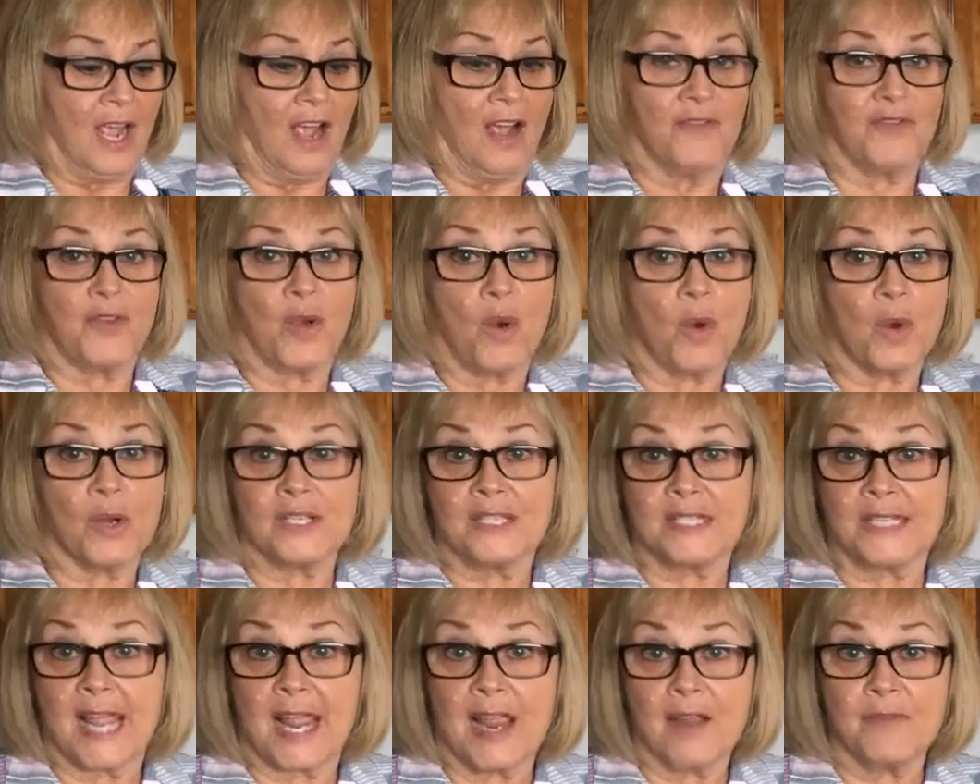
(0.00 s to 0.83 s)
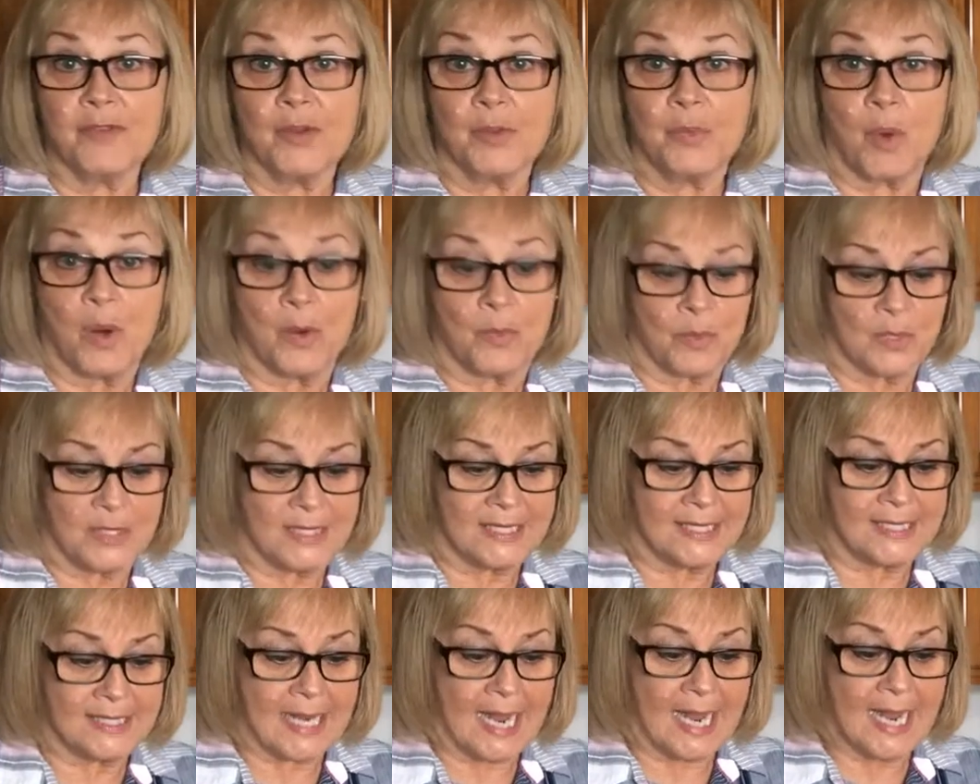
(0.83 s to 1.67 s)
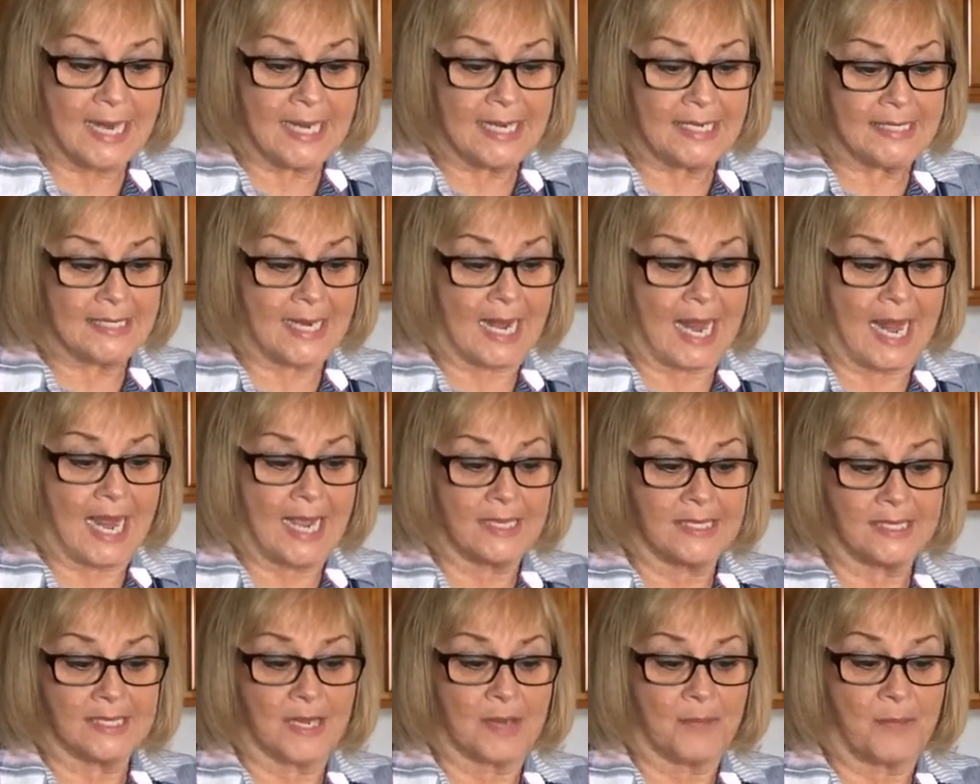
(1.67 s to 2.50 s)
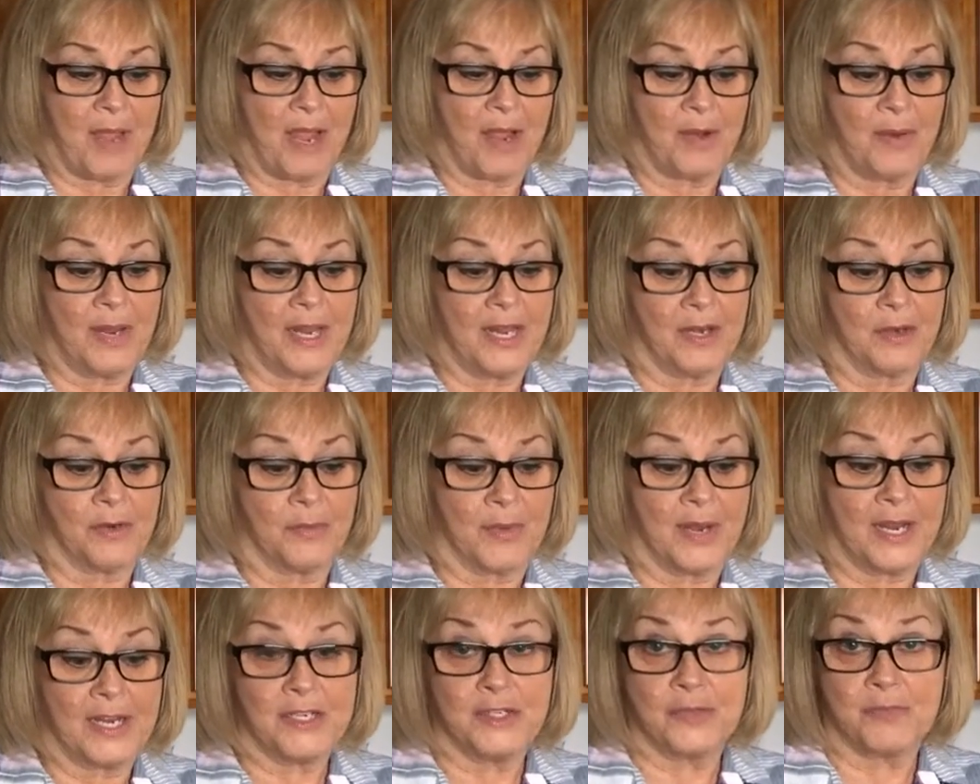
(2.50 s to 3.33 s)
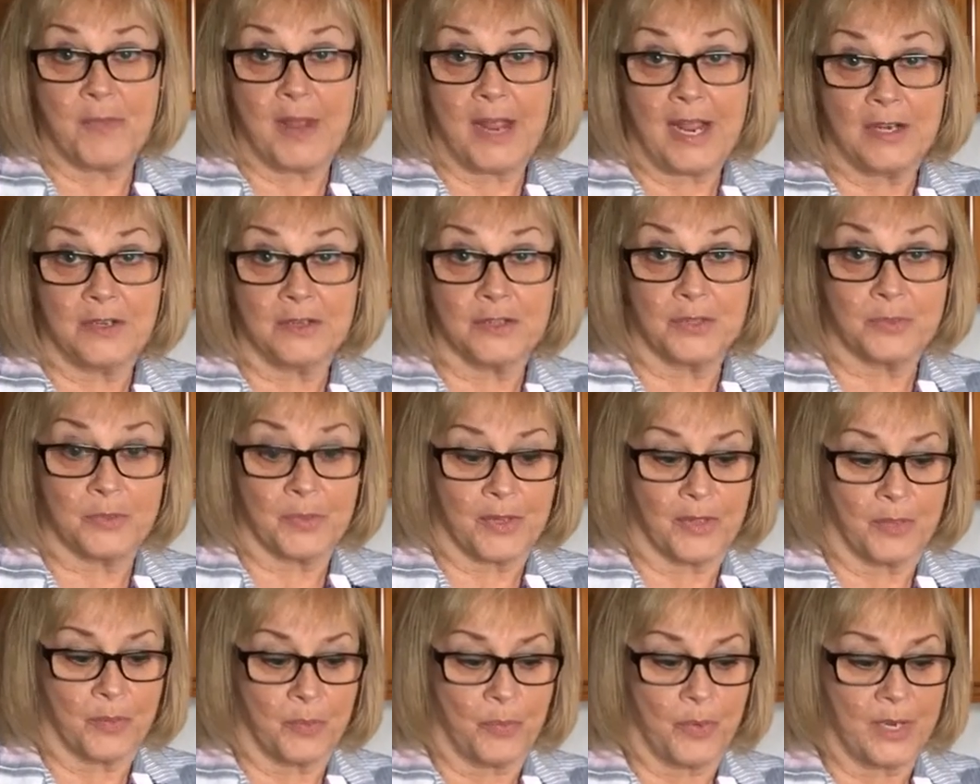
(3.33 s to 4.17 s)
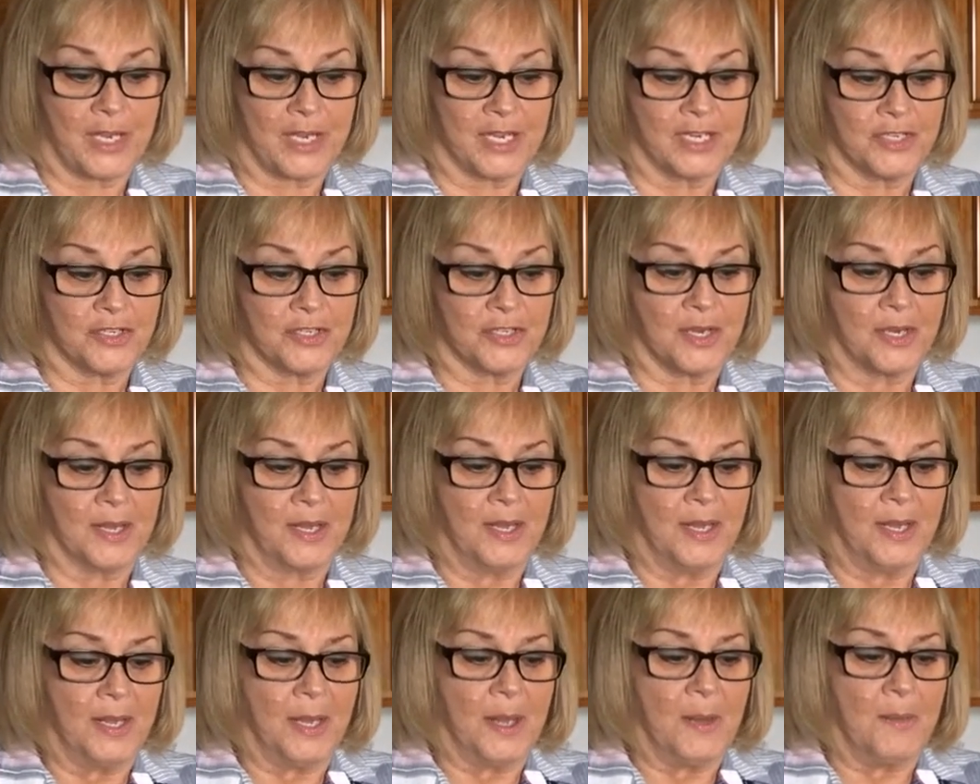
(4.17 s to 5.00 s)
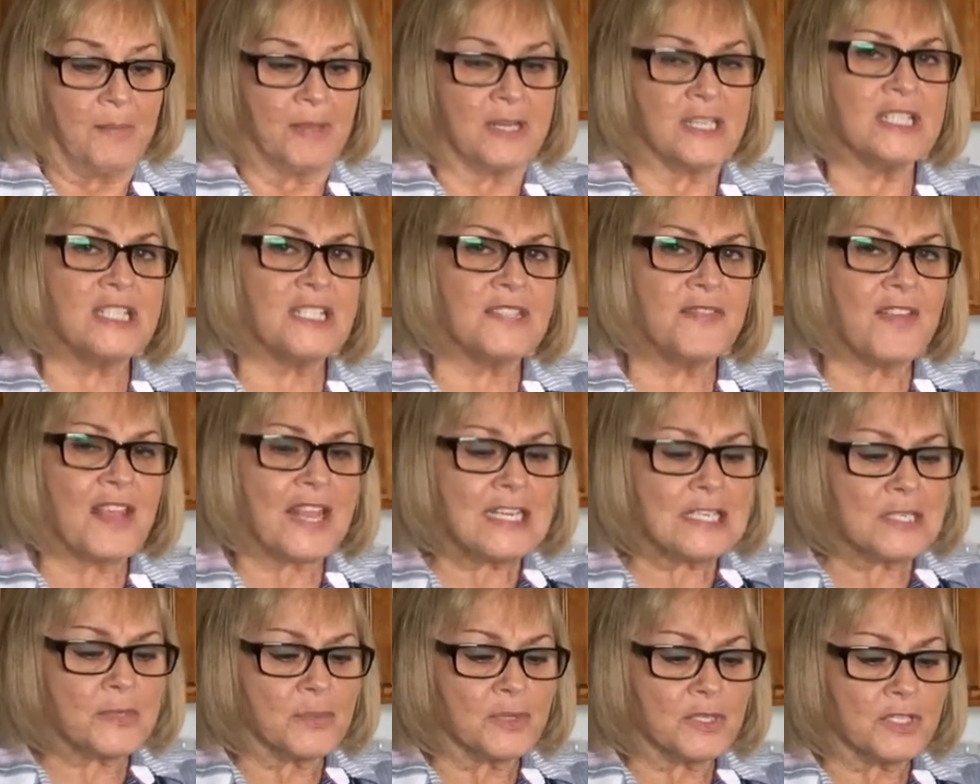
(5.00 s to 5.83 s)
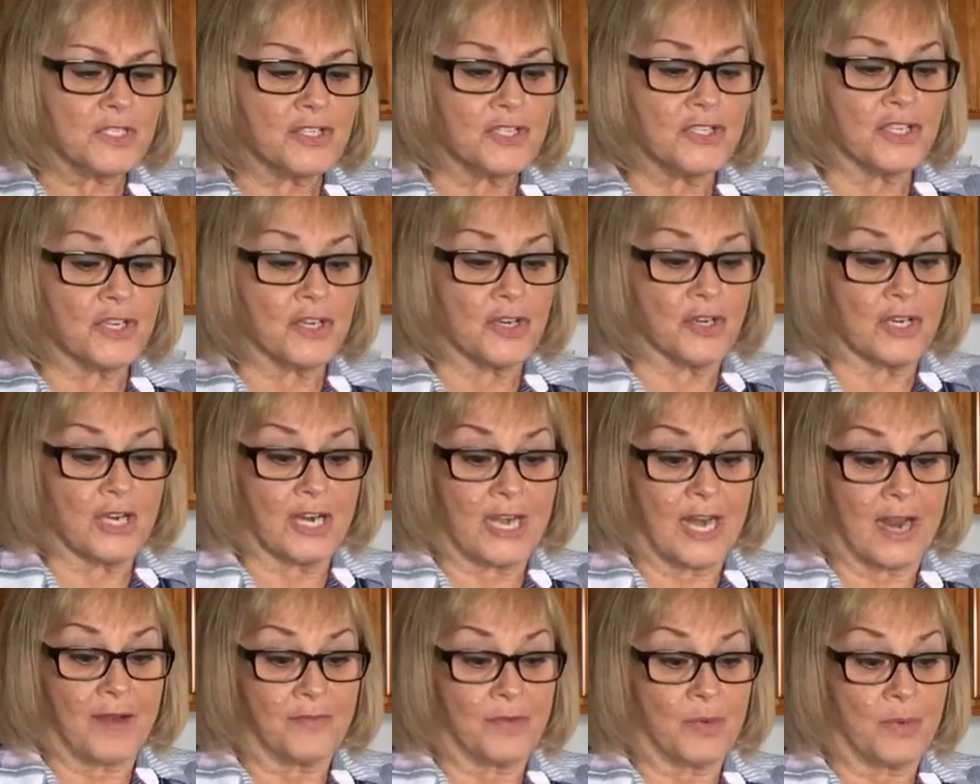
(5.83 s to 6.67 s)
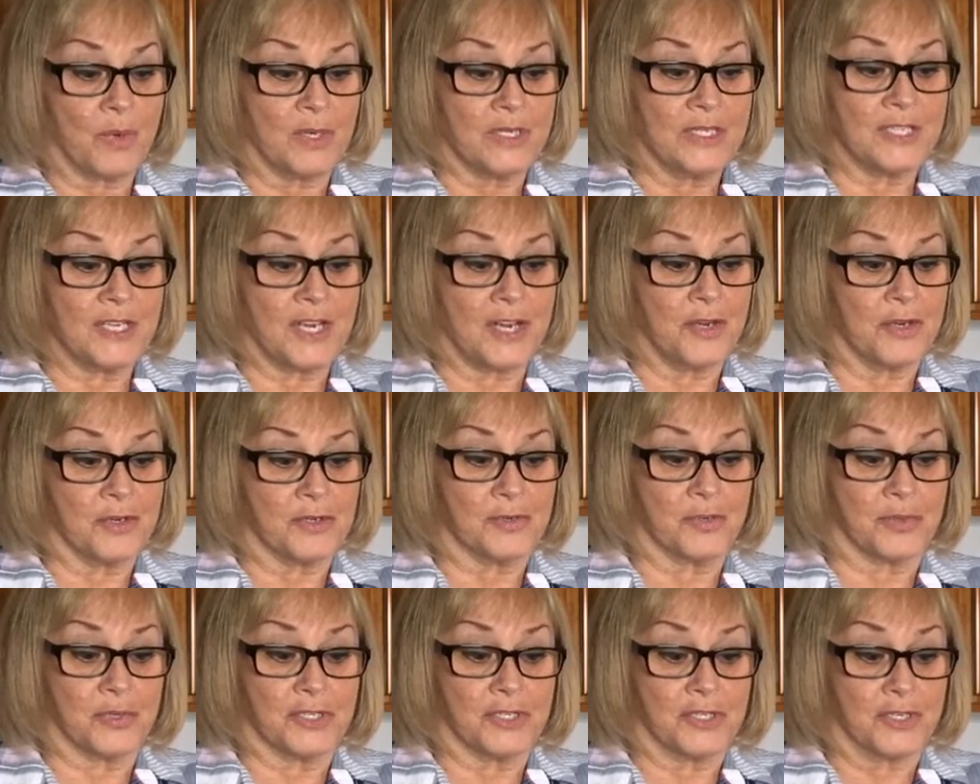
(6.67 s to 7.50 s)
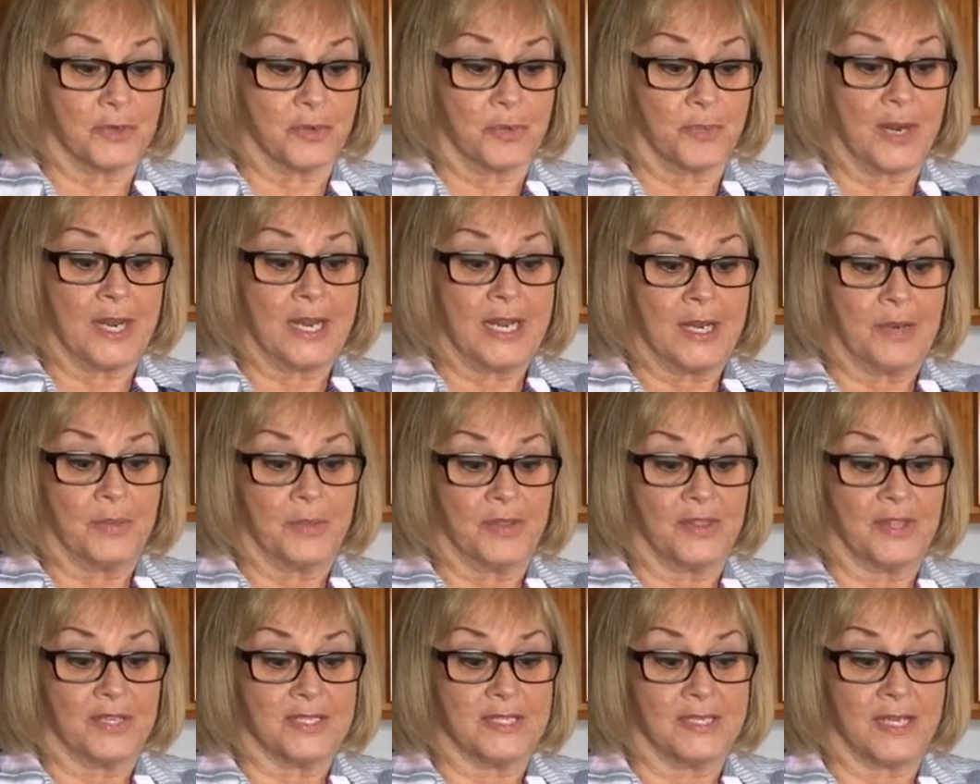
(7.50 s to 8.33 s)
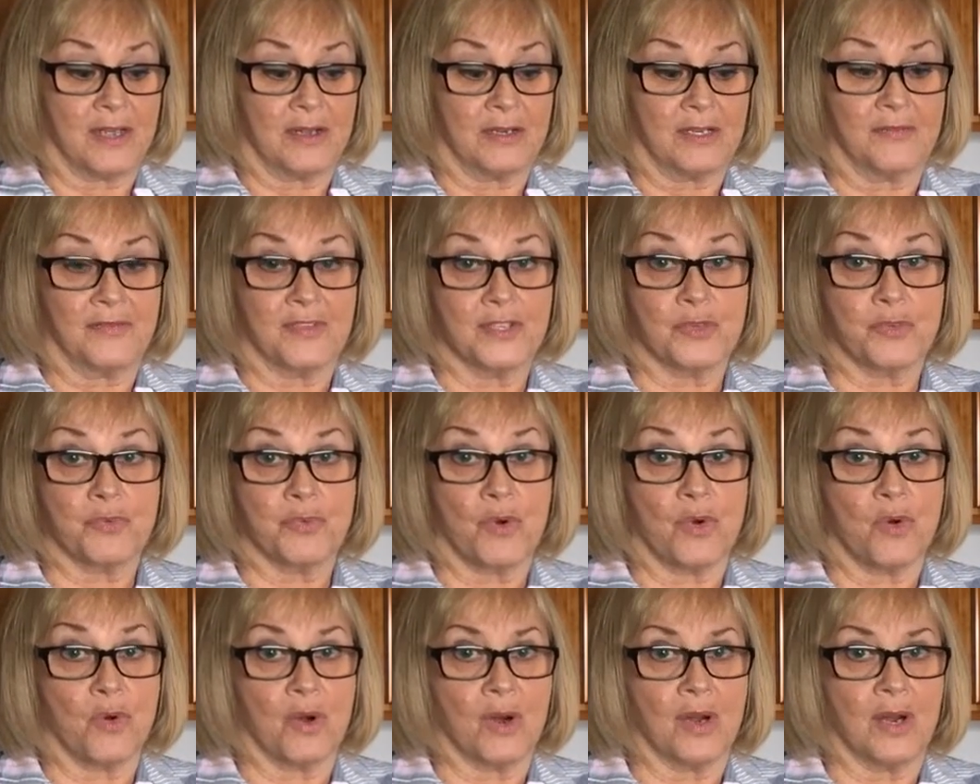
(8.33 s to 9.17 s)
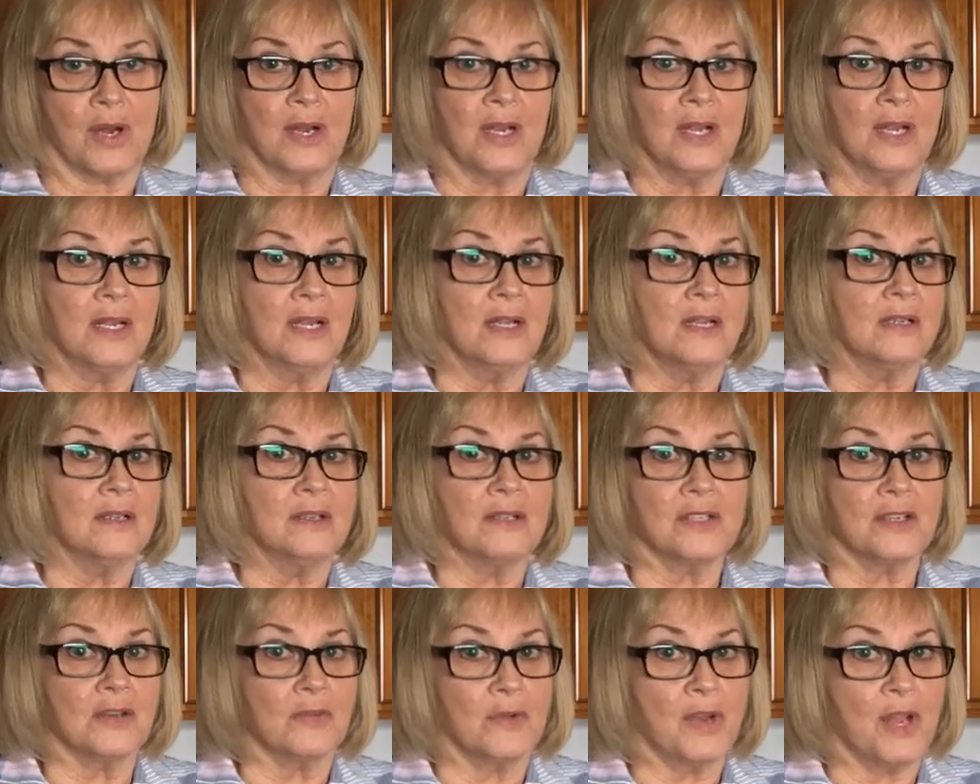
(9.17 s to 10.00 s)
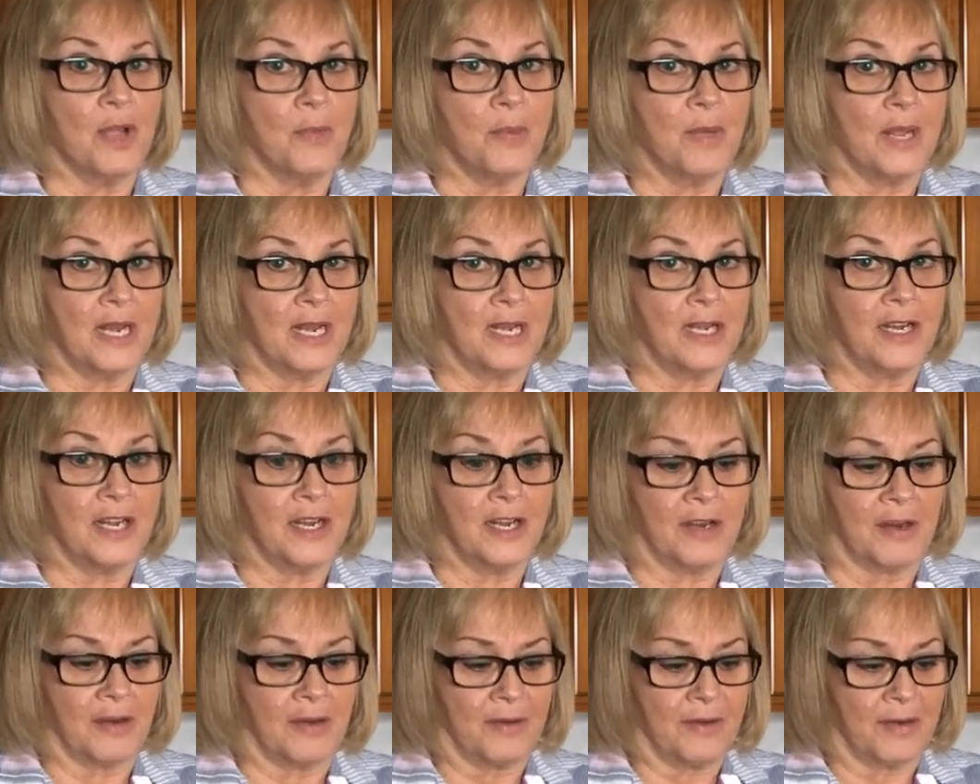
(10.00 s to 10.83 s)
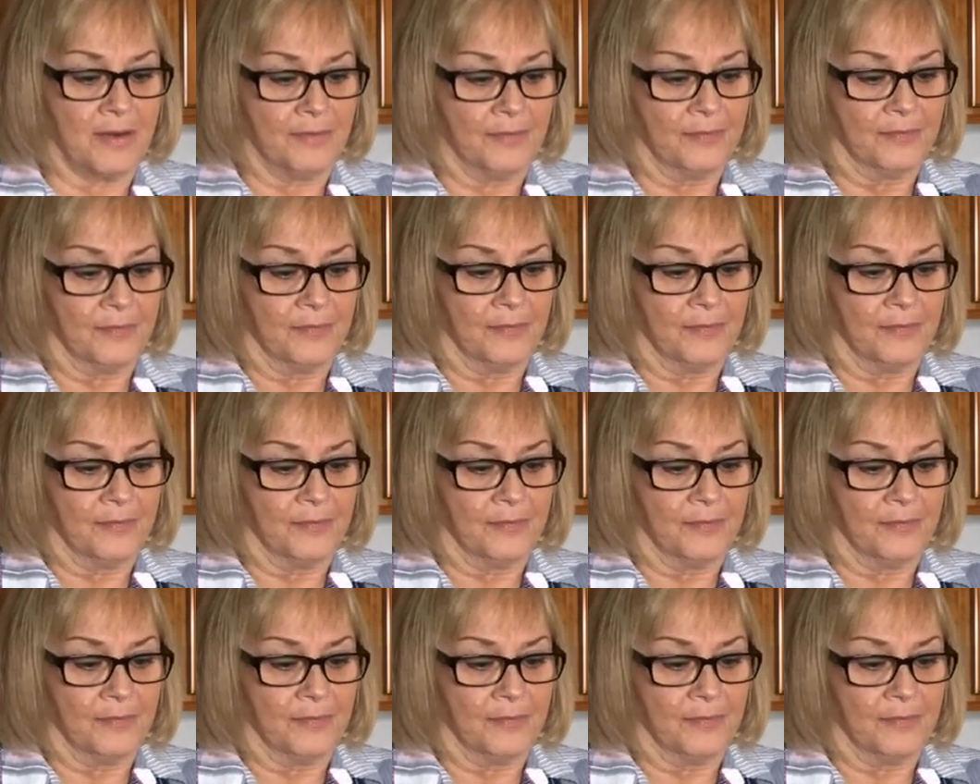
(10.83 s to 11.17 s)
Of course, everyone was dying to ask him how he had arranged matters with the witch, but his face was stern and everyone's ears were still ringing with the sound of his roar, so nobody dared.